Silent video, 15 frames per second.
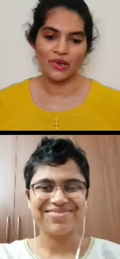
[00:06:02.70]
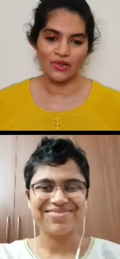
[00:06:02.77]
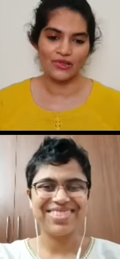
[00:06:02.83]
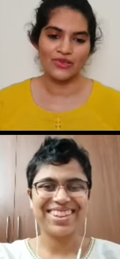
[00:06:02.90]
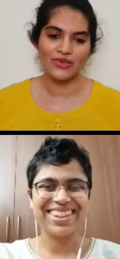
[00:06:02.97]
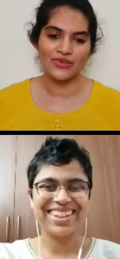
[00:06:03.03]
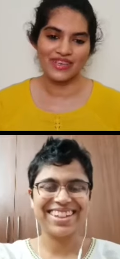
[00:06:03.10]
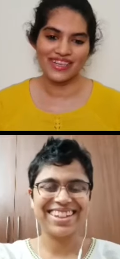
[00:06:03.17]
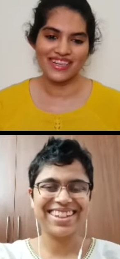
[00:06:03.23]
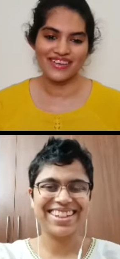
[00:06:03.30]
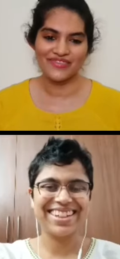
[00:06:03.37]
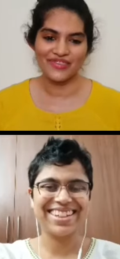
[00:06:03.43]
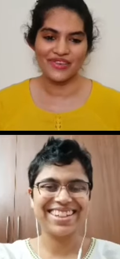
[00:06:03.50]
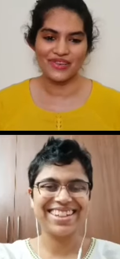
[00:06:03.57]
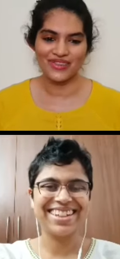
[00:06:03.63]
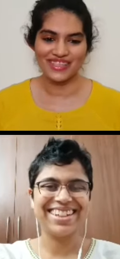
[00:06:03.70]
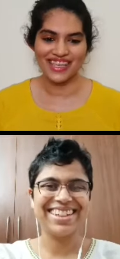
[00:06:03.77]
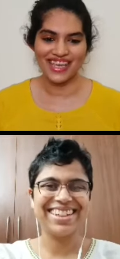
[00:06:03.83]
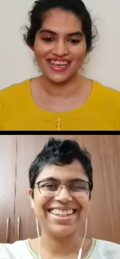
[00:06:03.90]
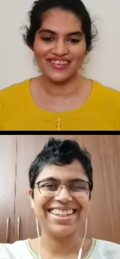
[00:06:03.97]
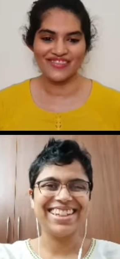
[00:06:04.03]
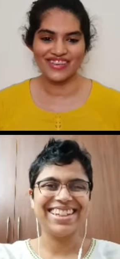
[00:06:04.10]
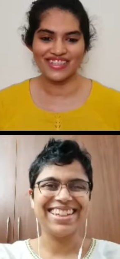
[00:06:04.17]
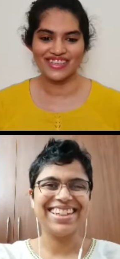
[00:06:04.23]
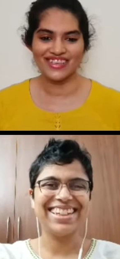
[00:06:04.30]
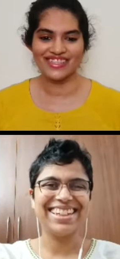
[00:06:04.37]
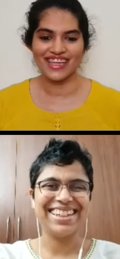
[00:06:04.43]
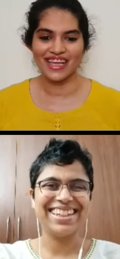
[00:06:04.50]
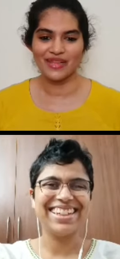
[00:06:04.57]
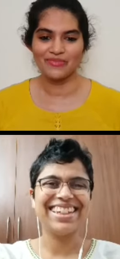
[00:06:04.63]
Speaker 1: Although you did it for yourself, it just
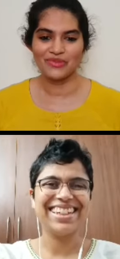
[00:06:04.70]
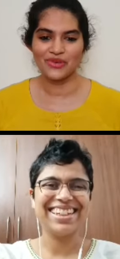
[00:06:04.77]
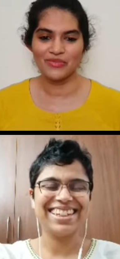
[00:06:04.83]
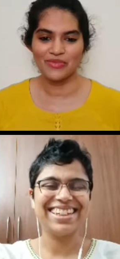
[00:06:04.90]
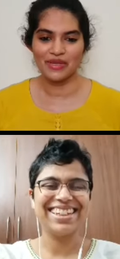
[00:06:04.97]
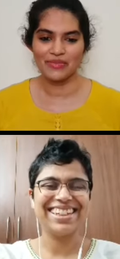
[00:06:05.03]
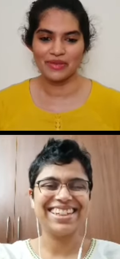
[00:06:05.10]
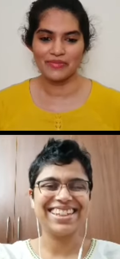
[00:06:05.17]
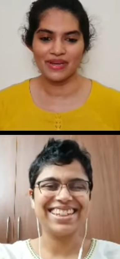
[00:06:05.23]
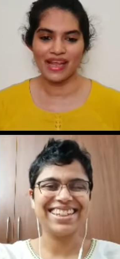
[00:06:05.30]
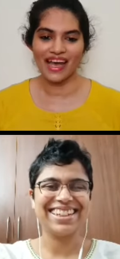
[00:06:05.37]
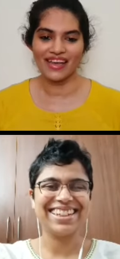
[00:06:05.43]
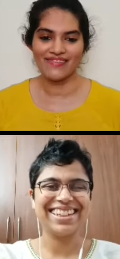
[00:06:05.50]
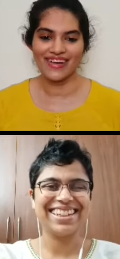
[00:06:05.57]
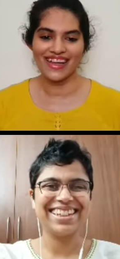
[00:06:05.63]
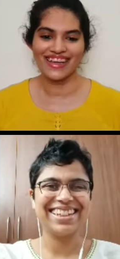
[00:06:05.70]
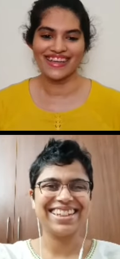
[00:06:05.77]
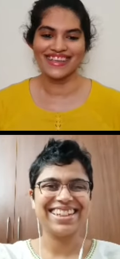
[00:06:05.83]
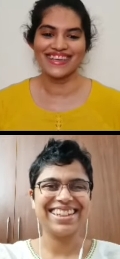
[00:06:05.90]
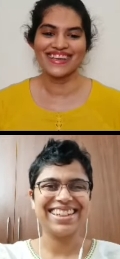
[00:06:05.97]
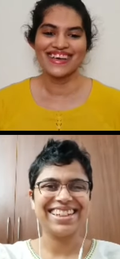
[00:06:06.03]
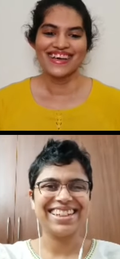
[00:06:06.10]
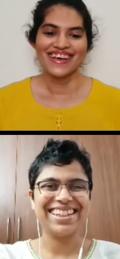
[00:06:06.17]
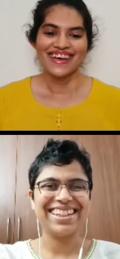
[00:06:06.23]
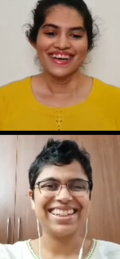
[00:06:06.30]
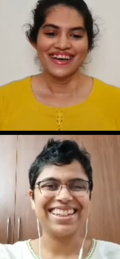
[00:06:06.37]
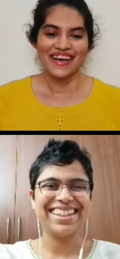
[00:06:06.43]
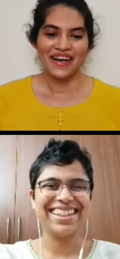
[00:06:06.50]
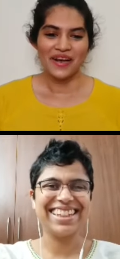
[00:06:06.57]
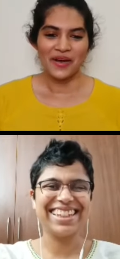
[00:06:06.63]
helps so many people. Hi, Vandy.
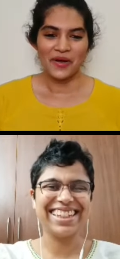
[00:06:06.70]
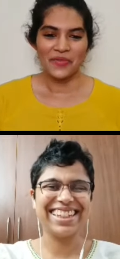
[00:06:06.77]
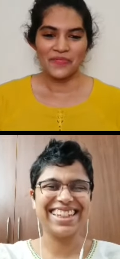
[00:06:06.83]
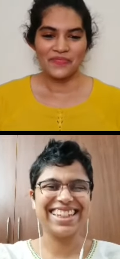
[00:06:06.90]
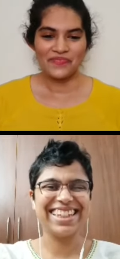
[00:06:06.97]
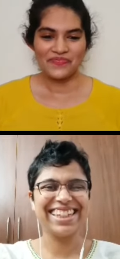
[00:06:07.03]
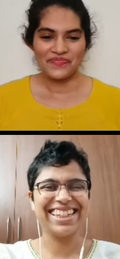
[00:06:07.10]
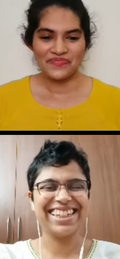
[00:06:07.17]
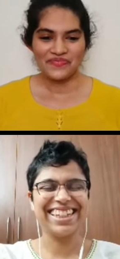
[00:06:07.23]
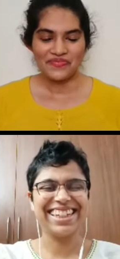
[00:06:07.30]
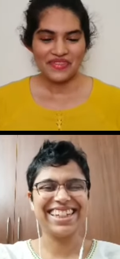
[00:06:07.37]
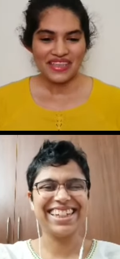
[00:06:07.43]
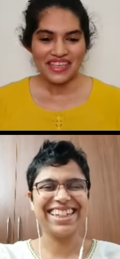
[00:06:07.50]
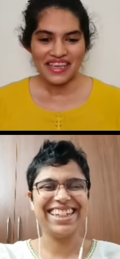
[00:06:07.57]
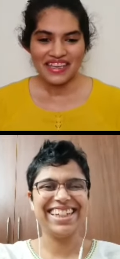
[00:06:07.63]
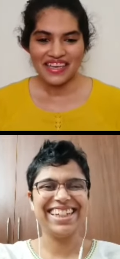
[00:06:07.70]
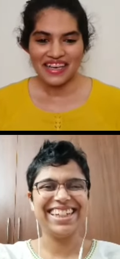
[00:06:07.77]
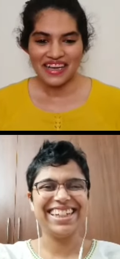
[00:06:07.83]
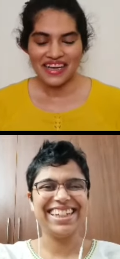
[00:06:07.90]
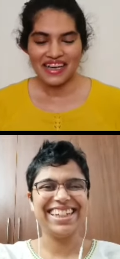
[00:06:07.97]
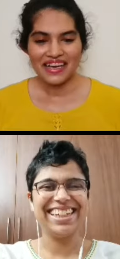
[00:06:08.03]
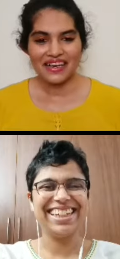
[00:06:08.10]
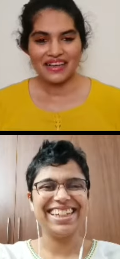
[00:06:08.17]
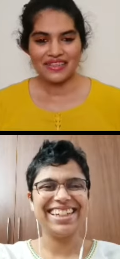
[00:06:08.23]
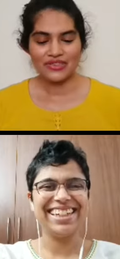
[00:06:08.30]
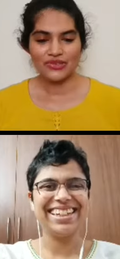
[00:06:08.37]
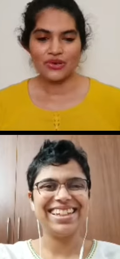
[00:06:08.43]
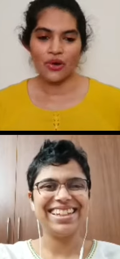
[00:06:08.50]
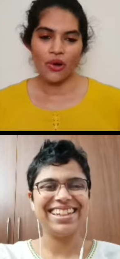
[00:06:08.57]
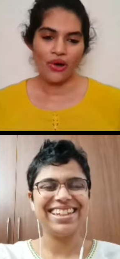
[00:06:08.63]
Um, yeah, uh,
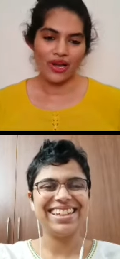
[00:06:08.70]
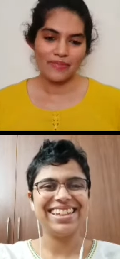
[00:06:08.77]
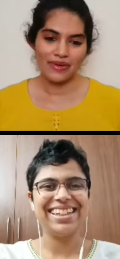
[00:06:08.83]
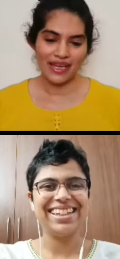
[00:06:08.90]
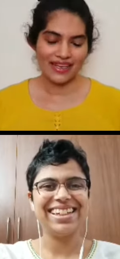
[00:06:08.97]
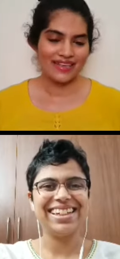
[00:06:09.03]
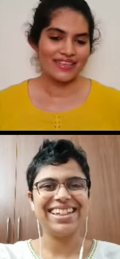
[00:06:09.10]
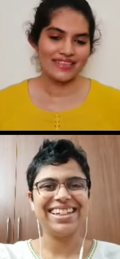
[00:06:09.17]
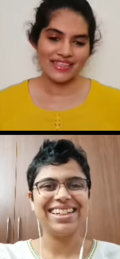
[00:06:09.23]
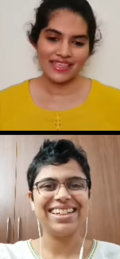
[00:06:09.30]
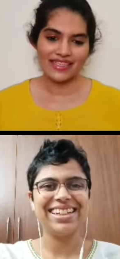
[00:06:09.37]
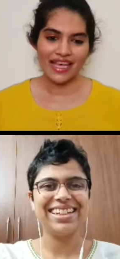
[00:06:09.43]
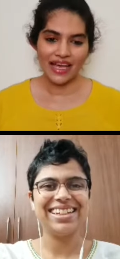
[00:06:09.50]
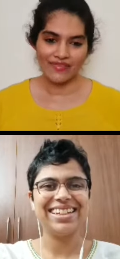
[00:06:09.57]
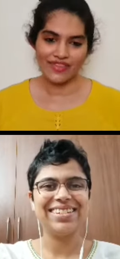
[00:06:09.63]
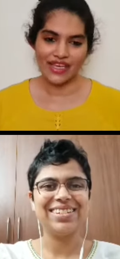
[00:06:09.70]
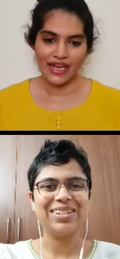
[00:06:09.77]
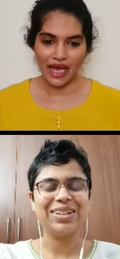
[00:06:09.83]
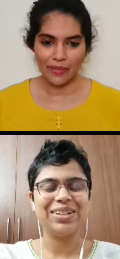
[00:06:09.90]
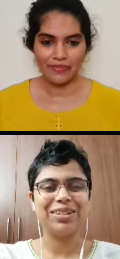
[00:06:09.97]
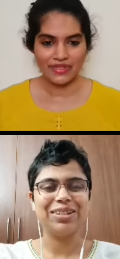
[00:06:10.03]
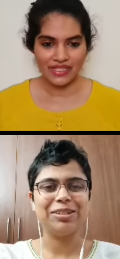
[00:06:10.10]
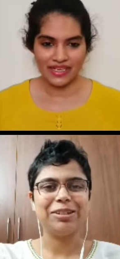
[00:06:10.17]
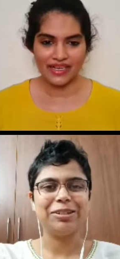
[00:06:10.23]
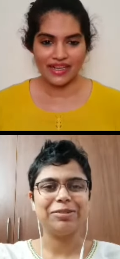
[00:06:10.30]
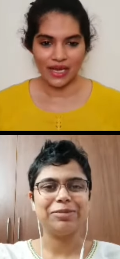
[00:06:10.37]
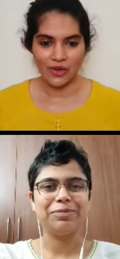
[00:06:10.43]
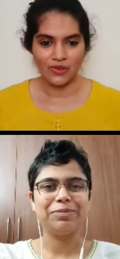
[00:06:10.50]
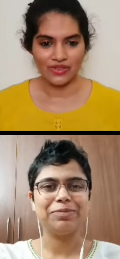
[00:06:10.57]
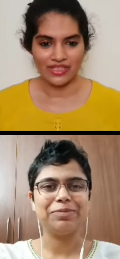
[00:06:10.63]
so all pregnancies have their ups and
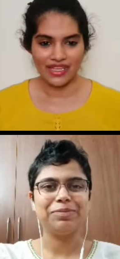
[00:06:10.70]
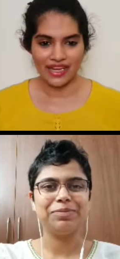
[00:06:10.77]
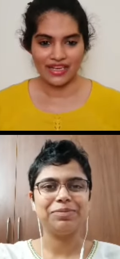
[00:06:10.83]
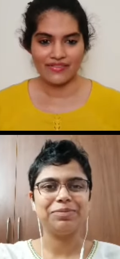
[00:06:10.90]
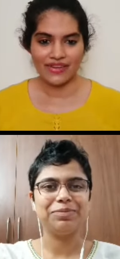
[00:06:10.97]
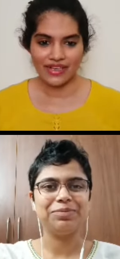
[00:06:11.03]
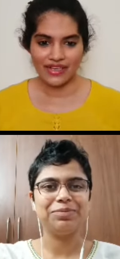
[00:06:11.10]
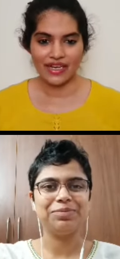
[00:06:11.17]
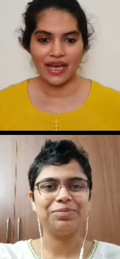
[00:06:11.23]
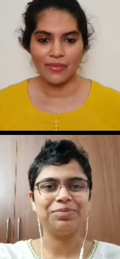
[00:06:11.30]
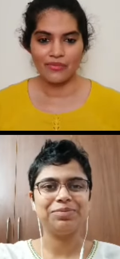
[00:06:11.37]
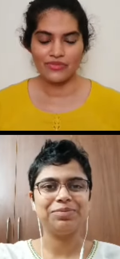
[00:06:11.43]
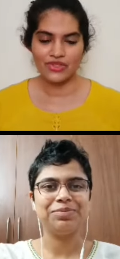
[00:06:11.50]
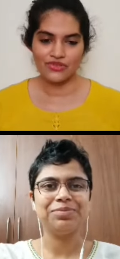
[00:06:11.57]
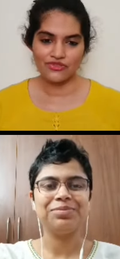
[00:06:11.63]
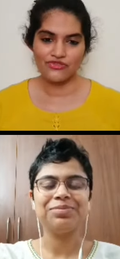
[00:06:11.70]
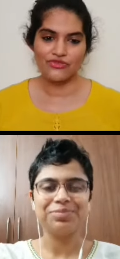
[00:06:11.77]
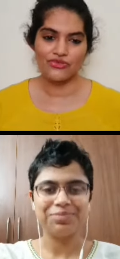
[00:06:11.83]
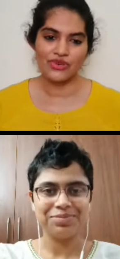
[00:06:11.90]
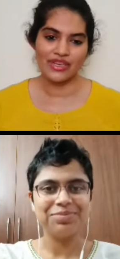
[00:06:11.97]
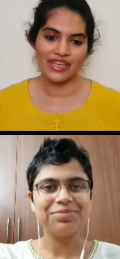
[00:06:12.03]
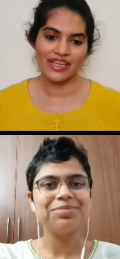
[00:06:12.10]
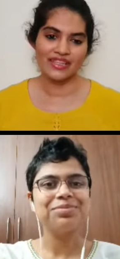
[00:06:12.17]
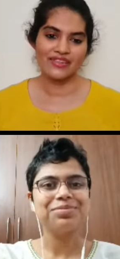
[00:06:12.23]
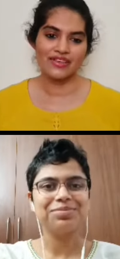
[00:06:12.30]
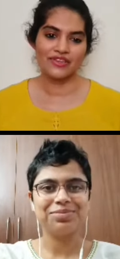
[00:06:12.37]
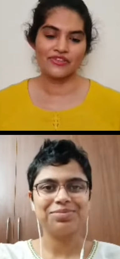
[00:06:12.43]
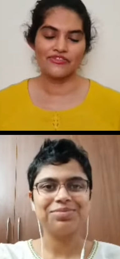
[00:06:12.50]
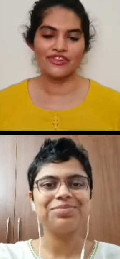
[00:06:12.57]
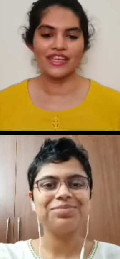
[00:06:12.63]
downs, right? When it comes to food, either you
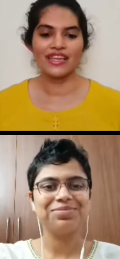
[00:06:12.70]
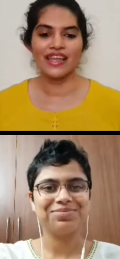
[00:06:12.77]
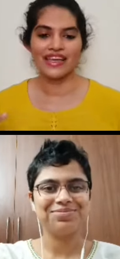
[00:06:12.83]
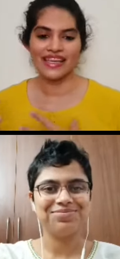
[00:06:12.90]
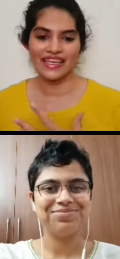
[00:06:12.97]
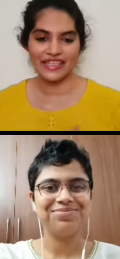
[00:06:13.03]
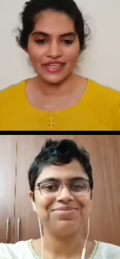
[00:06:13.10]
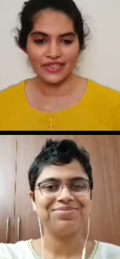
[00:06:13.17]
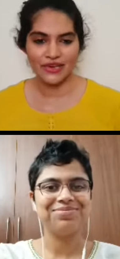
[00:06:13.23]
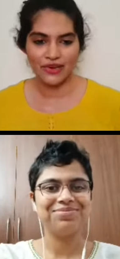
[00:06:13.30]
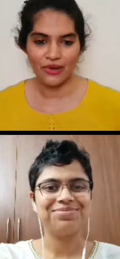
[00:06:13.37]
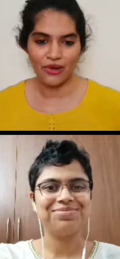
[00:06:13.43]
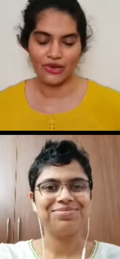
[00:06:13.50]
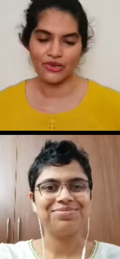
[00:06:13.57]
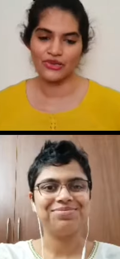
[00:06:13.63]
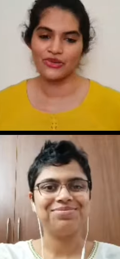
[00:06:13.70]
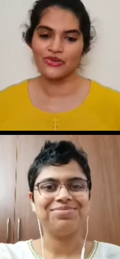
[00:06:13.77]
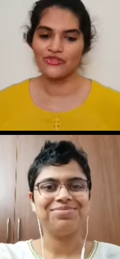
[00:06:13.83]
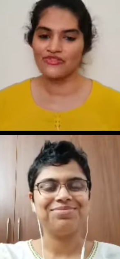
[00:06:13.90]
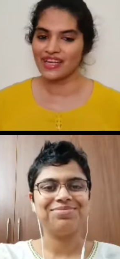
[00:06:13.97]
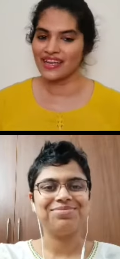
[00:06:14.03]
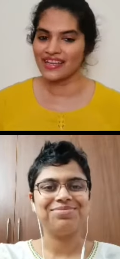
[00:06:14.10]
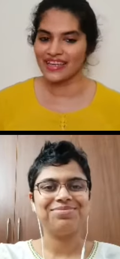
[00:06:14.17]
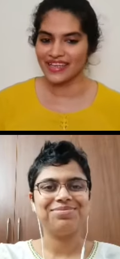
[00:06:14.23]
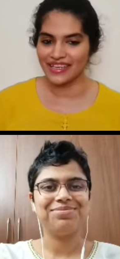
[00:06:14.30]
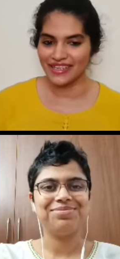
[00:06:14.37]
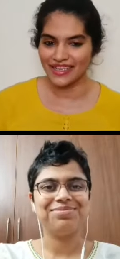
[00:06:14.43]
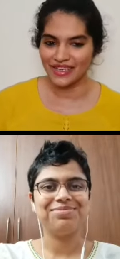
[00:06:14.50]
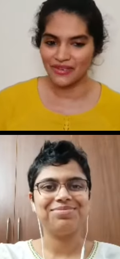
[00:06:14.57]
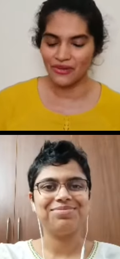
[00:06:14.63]
feel like eating a lot or you don't feel like eating
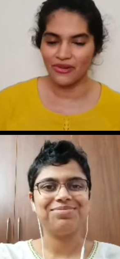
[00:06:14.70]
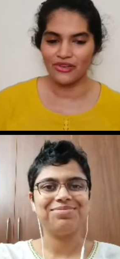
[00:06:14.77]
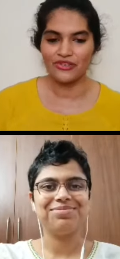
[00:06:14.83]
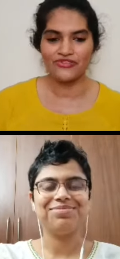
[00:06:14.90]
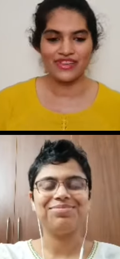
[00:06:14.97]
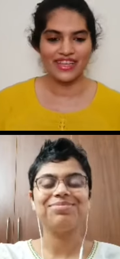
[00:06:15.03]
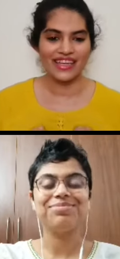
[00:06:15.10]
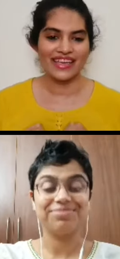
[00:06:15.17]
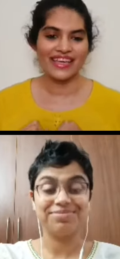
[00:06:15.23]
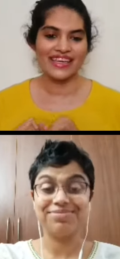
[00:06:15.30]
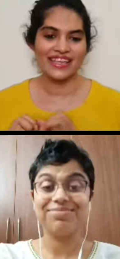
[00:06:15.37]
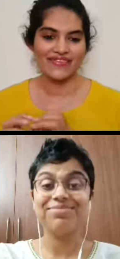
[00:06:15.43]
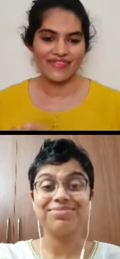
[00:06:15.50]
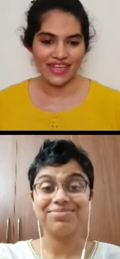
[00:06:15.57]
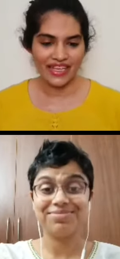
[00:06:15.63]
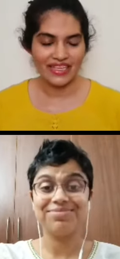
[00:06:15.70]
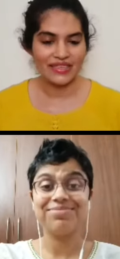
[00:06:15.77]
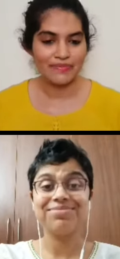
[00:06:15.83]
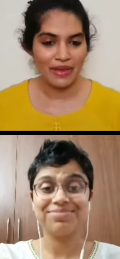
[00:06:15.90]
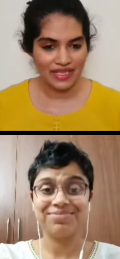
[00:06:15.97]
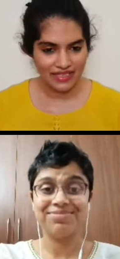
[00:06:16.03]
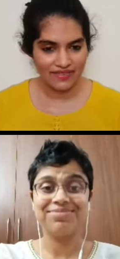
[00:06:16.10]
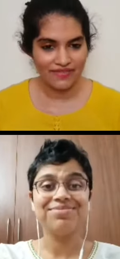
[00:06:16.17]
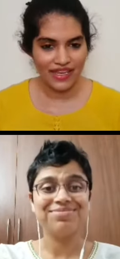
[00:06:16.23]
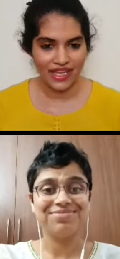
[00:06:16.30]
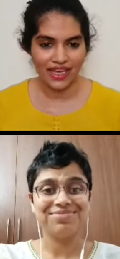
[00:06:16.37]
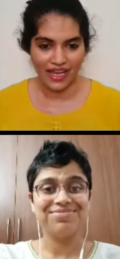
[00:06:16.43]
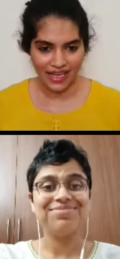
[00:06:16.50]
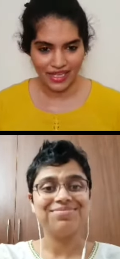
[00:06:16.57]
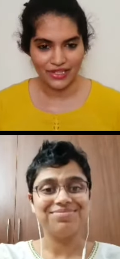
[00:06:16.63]
at all. You feel like eating very specific
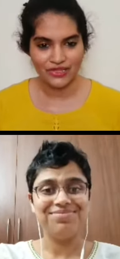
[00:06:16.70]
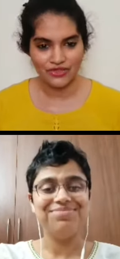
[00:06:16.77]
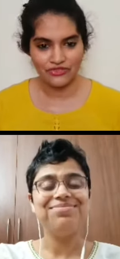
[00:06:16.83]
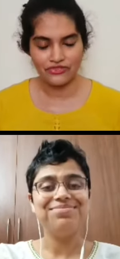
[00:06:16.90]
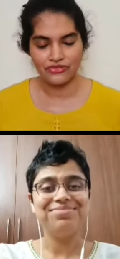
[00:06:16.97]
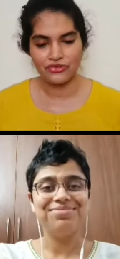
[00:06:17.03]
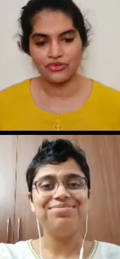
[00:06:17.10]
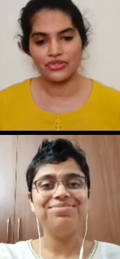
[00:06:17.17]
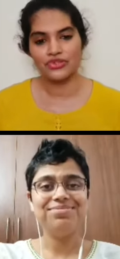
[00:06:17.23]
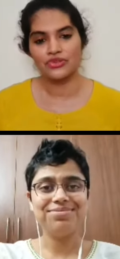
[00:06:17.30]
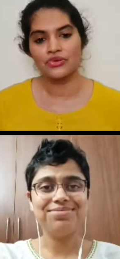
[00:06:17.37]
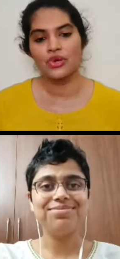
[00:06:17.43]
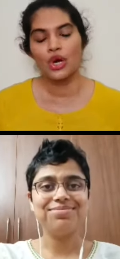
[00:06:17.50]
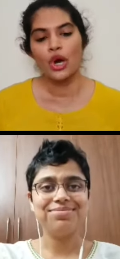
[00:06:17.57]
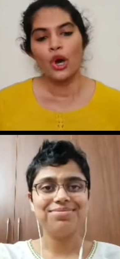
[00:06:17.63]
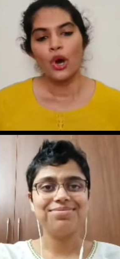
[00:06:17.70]
kinds of food. So,